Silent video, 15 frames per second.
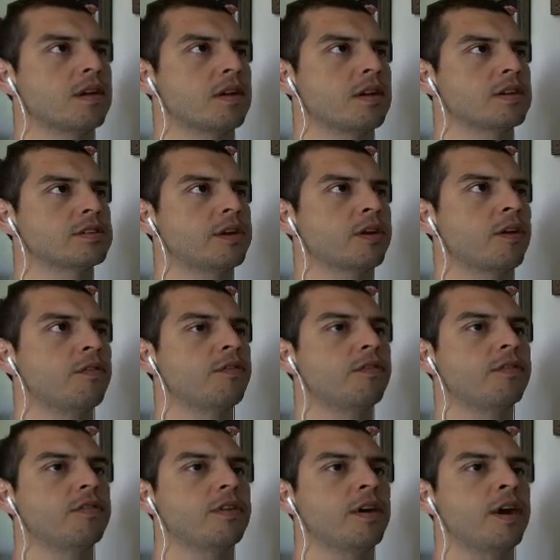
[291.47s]
So I go,
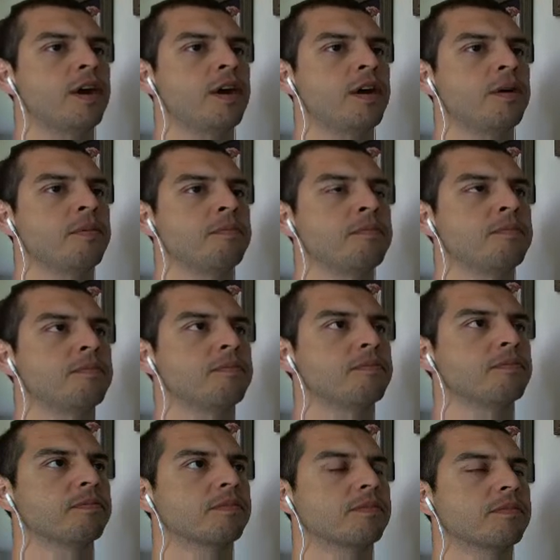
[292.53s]
let
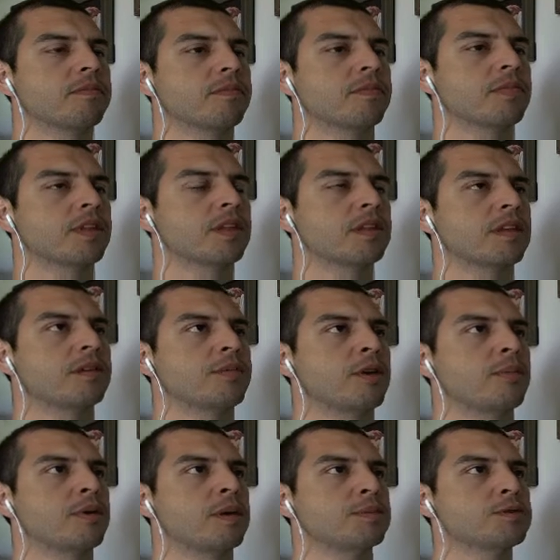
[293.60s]
me
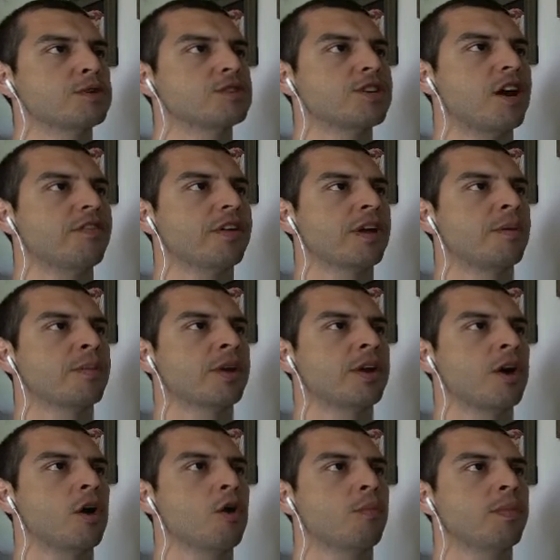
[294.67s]
open up true traffic. I'm going to
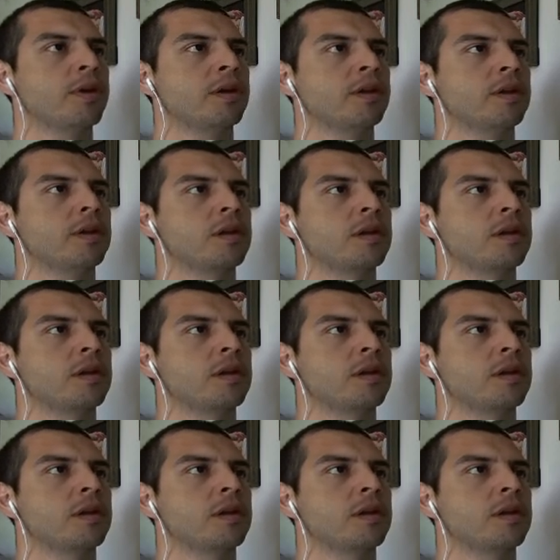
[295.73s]
open